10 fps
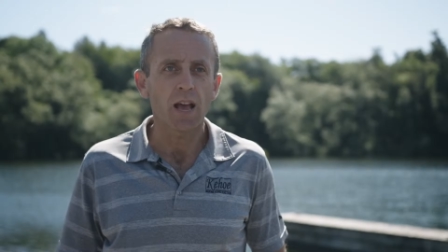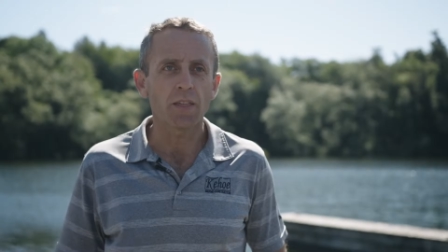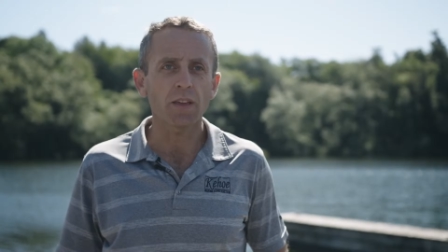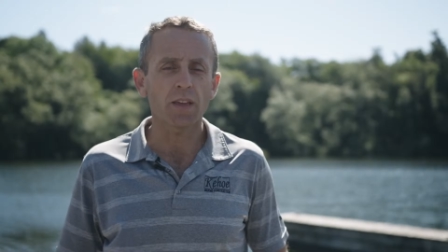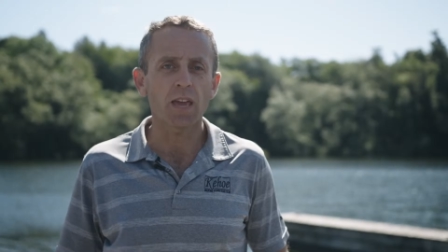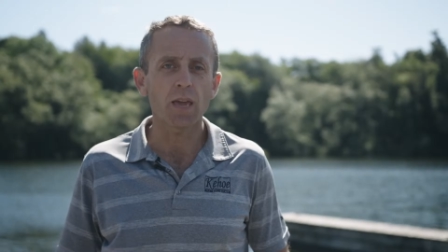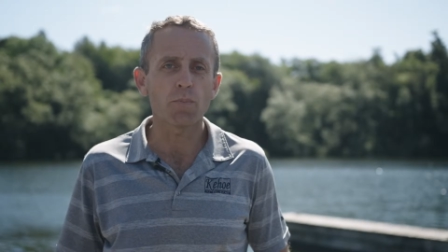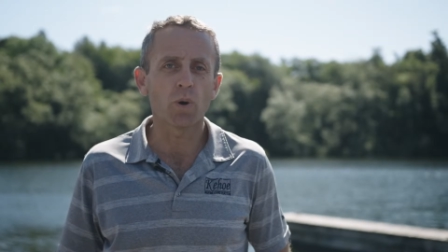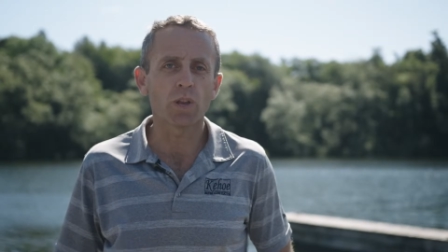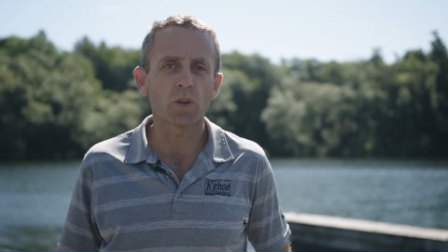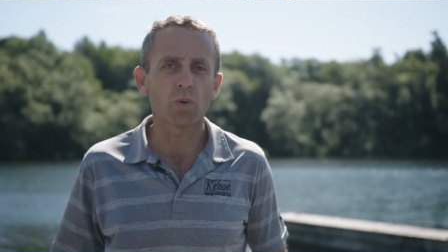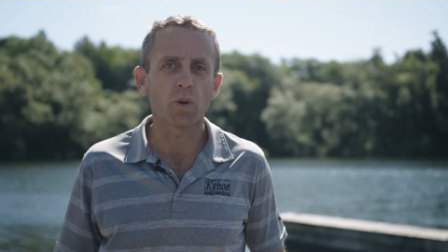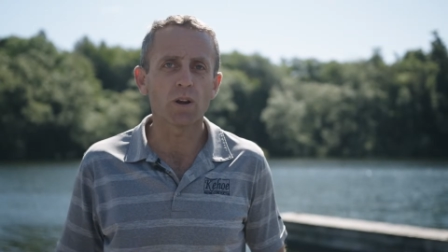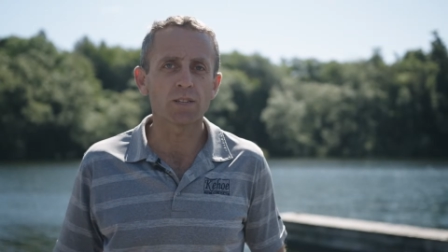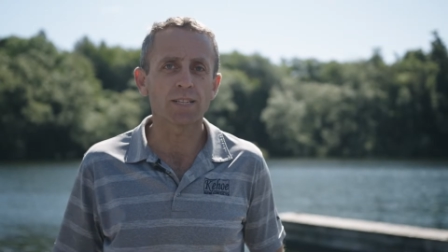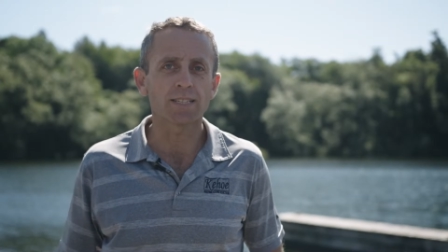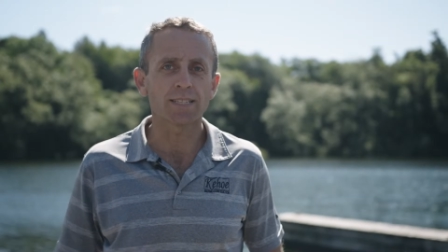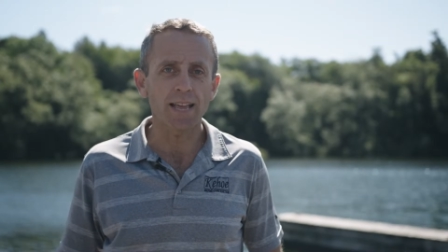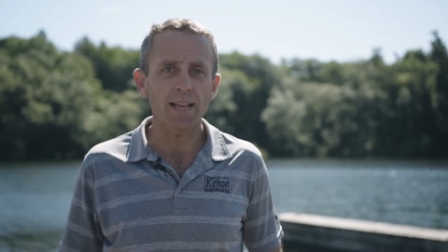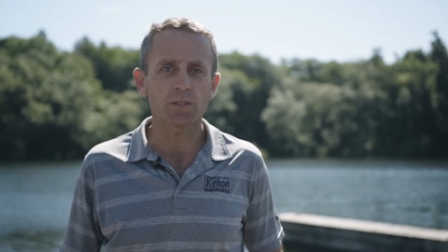I think a key point to our
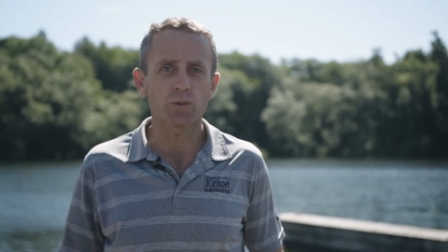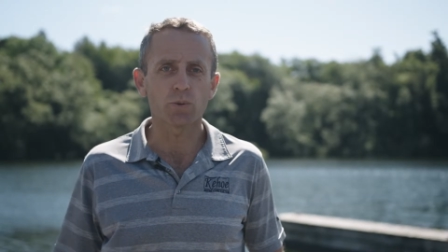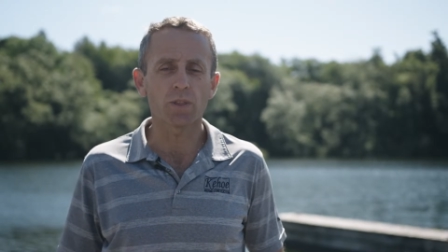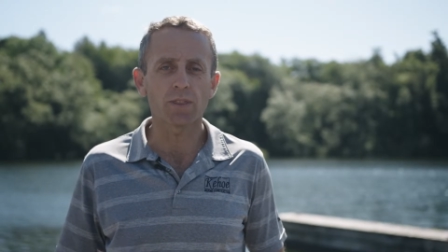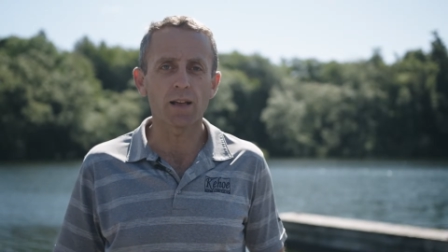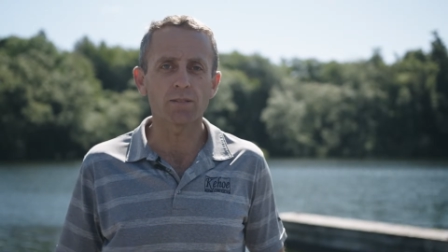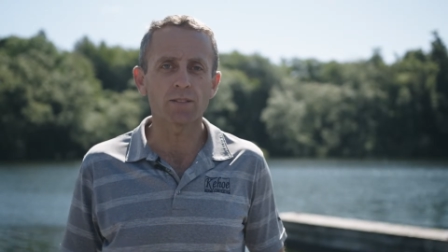success through the Thousand